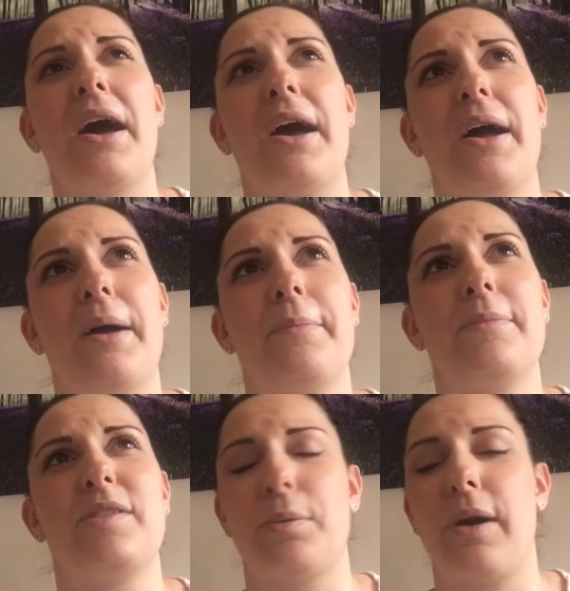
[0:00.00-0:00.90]

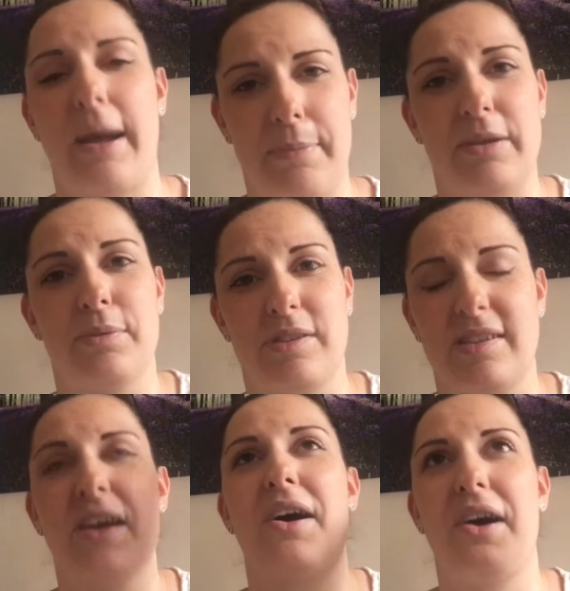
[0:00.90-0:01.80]
So what happened
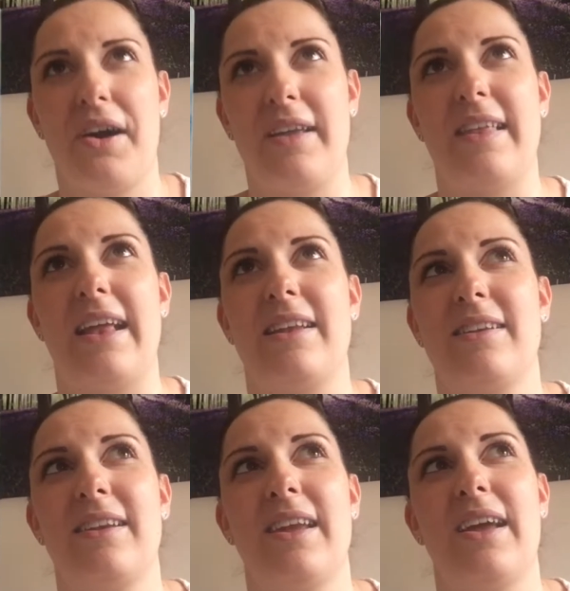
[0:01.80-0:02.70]
was I
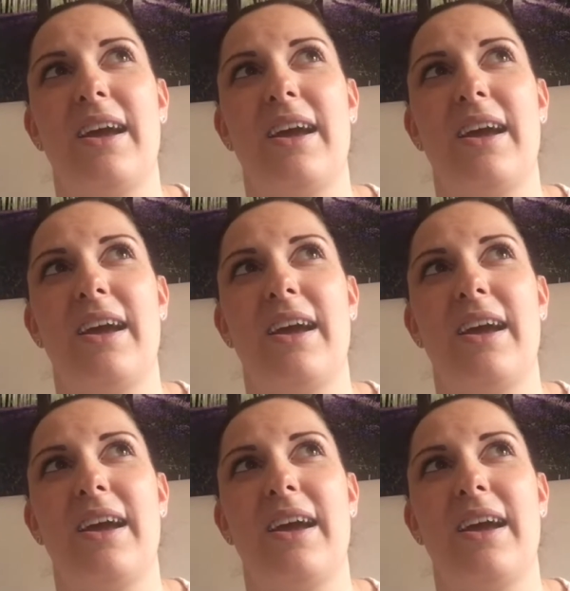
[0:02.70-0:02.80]
then